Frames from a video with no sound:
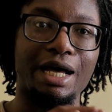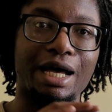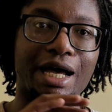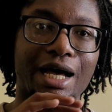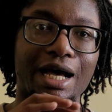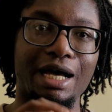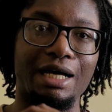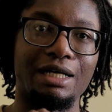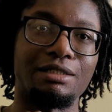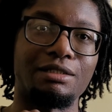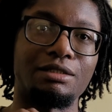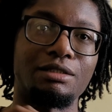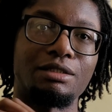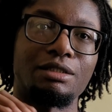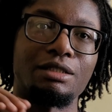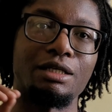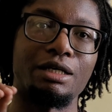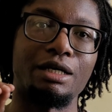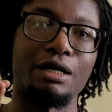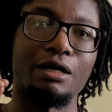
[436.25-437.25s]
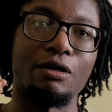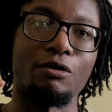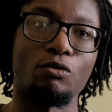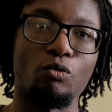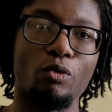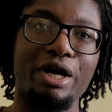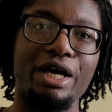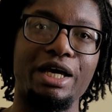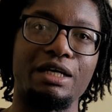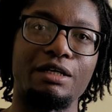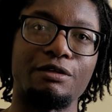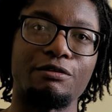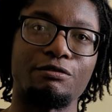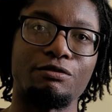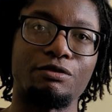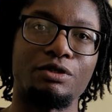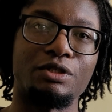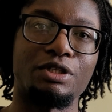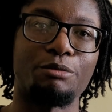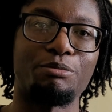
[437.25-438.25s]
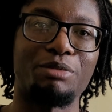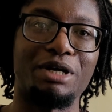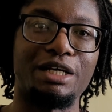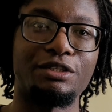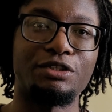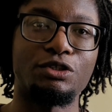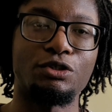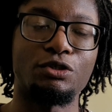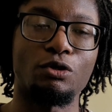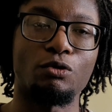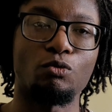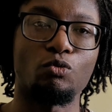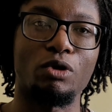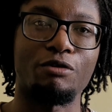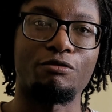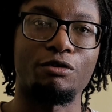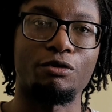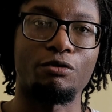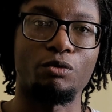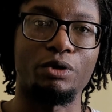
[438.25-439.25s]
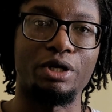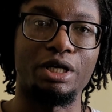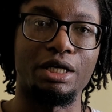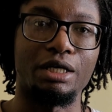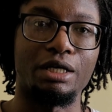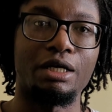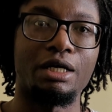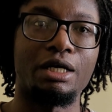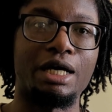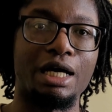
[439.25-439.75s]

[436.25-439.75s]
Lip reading: and a wave, depending on whether we